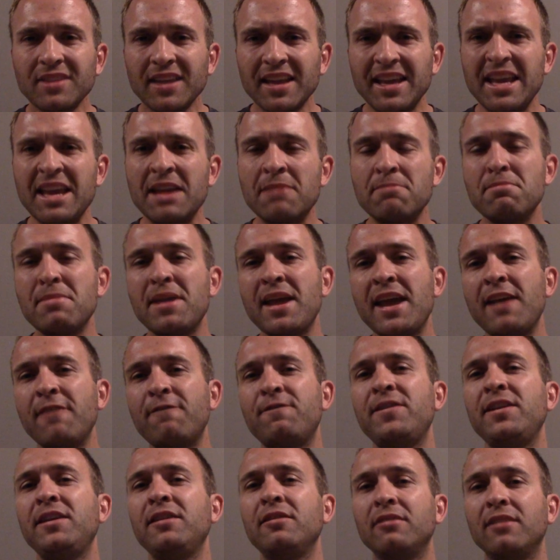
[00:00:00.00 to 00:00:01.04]
it may
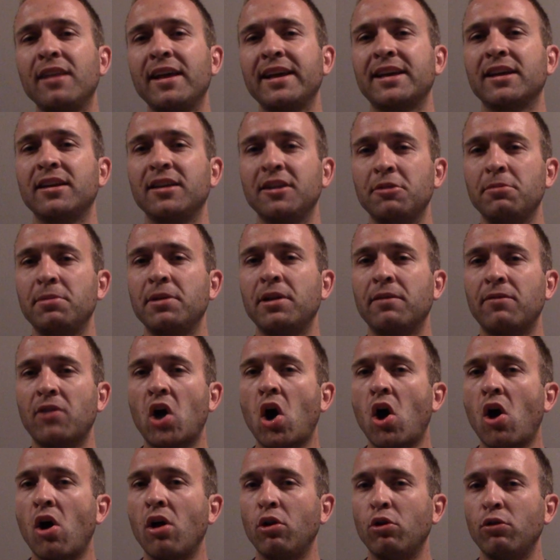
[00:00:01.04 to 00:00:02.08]
feel like a little bit of a
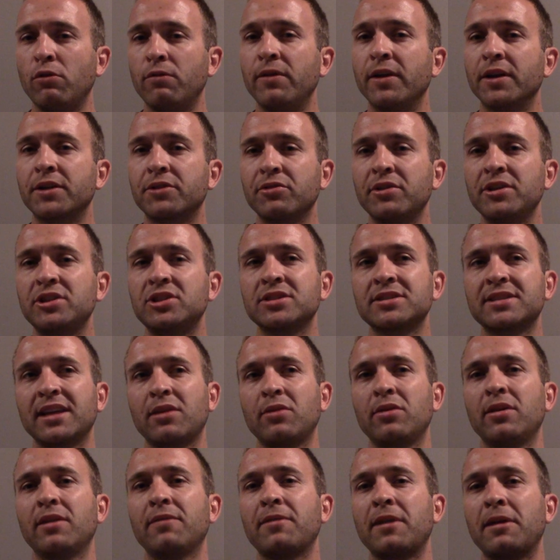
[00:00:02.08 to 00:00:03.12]
hollow victory. Just like
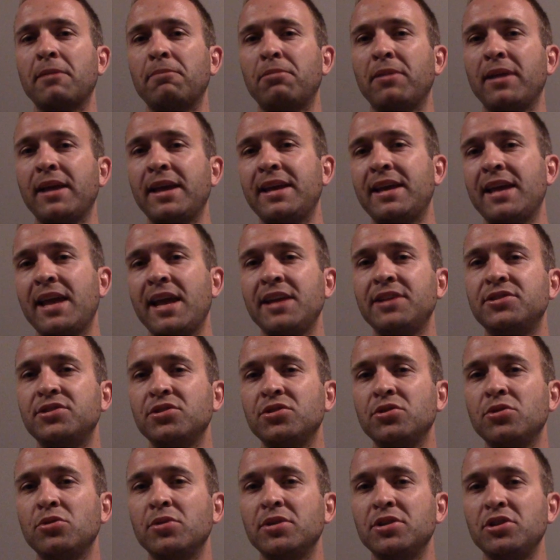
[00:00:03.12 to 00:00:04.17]
if I play
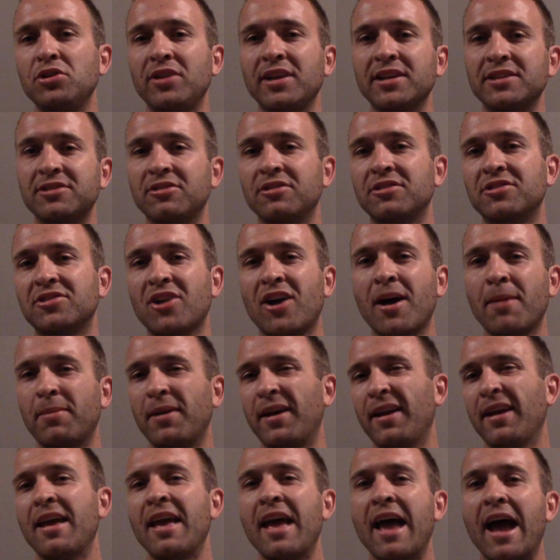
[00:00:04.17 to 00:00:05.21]
K2 and you get to the top,
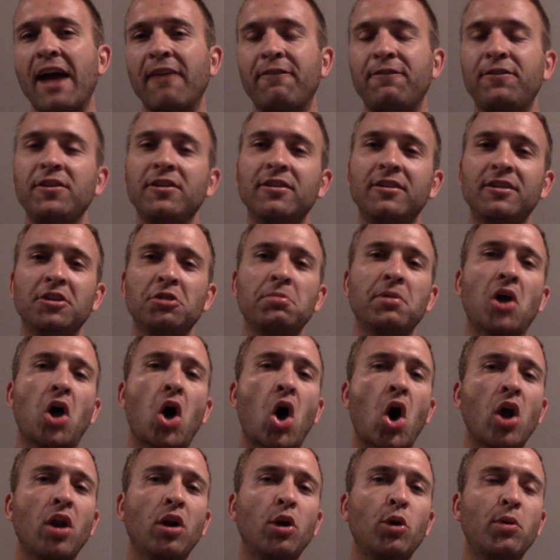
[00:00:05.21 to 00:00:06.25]
I feel a little bit
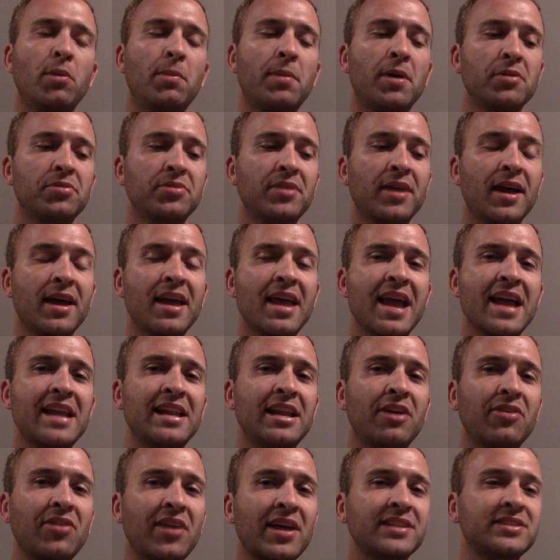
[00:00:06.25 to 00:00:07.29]
hollow about that.
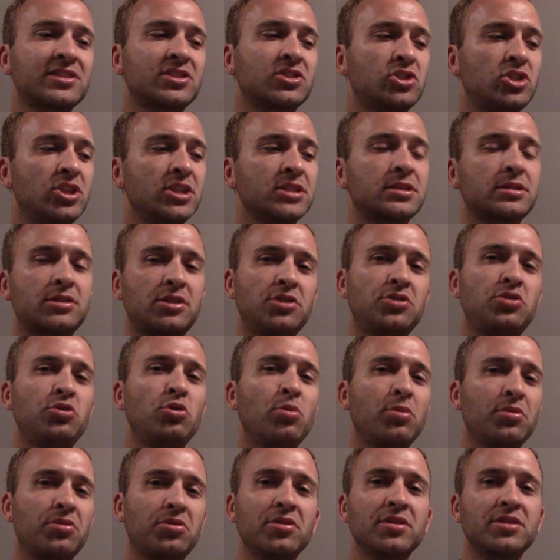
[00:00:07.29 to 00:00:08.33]
Now that's just to do
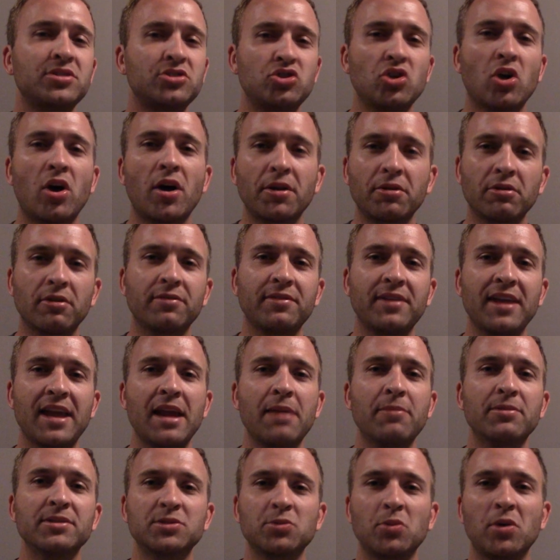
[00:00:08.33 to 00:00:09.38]
with this genre of
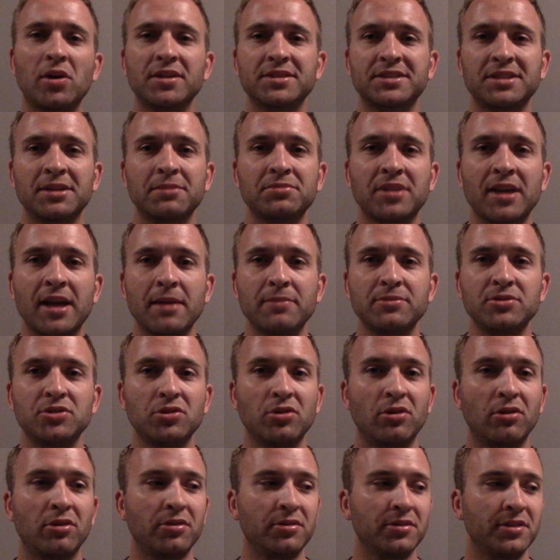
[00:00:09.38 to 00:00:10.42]
game as well. Sometimes,
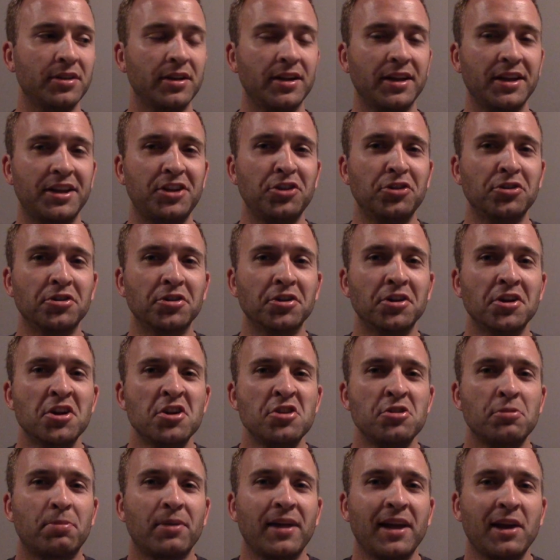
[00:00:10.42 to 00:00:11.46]
like you're
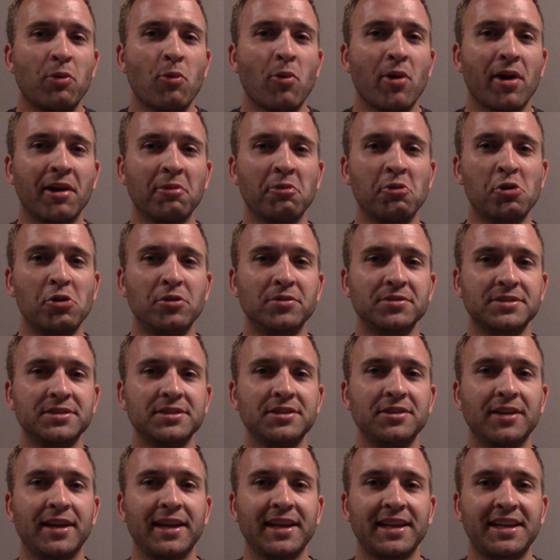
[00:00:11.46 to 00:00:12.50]
playing werewolves and
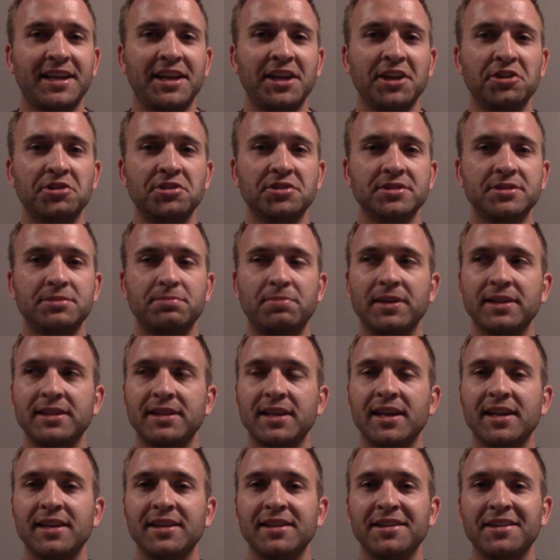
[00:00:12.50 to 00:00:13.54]
you're like killed, but
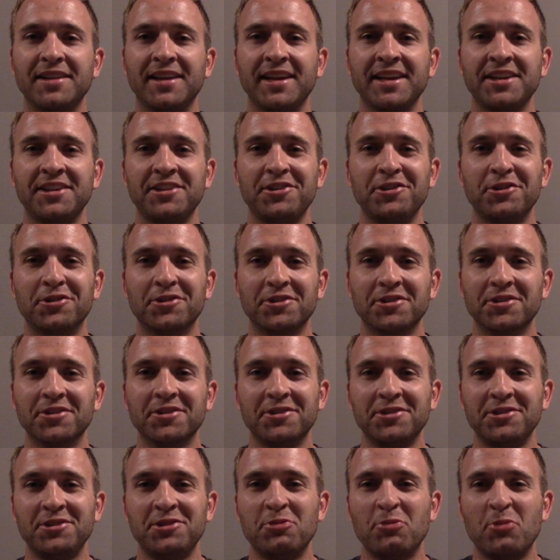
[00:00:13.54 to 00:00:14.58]
then like
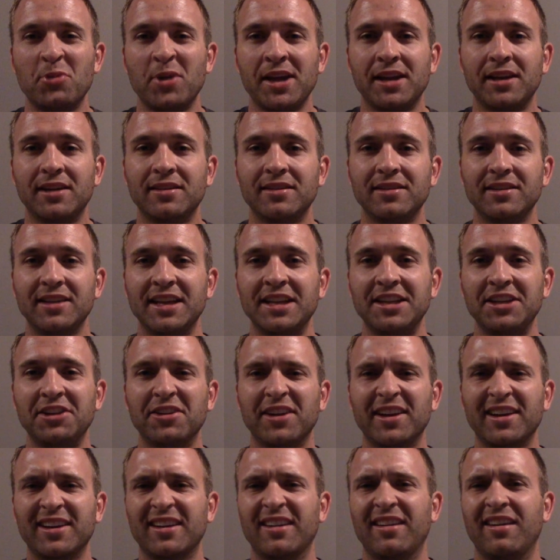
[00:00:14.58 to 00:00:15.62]
you win and
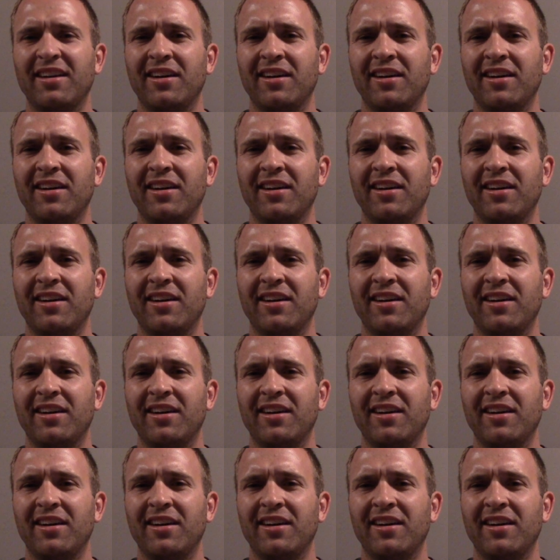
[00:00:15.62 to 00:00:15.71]
you're like,